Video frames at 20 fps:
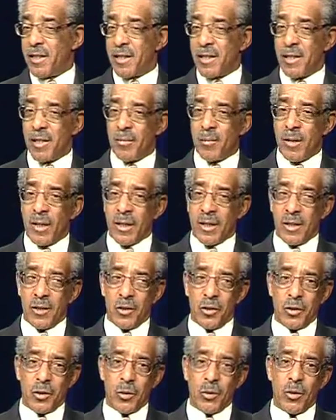I can
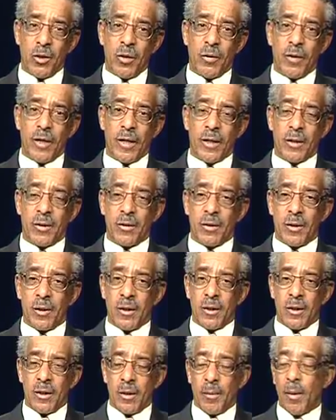assure you that
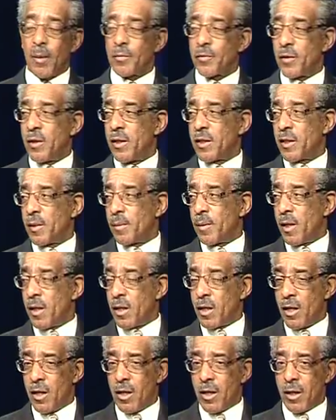the Members of the Legislative Black
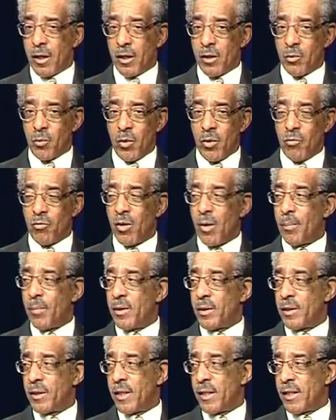Caucus, we
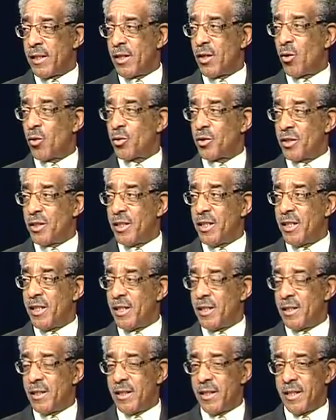represent those
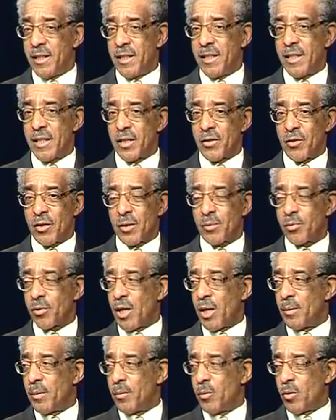needed districts
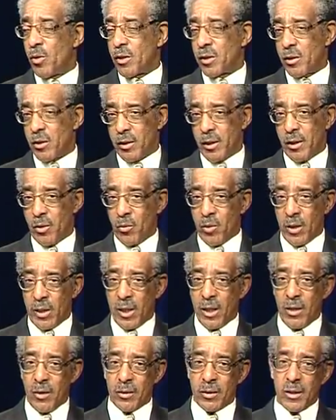probably more so than anyone
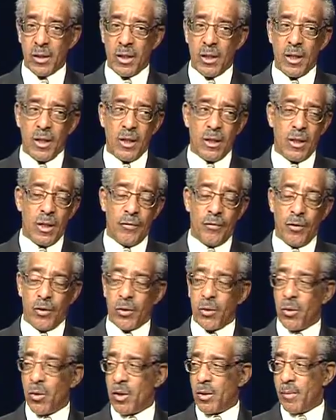else. If you
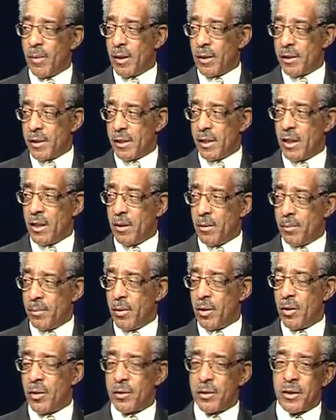talk about Salem,
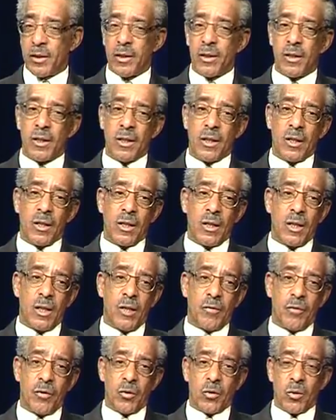Burlington,
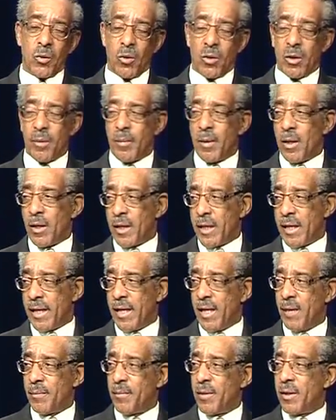if you talk about
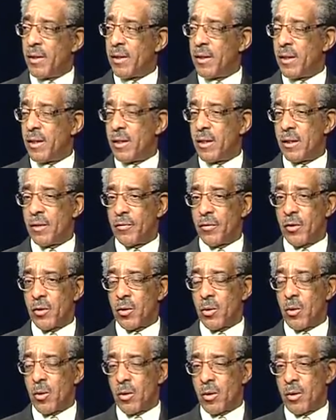Camden, if you talk